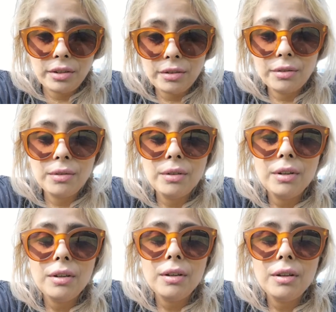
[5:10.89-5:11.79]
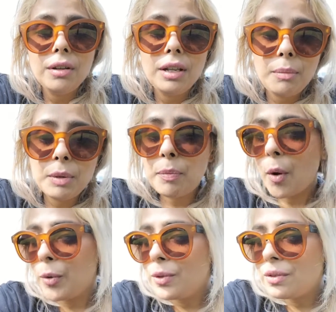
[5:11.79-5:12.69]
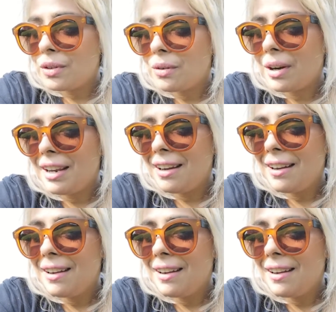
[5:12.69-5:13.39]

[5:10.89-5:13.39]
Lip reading: to keep the pose, right?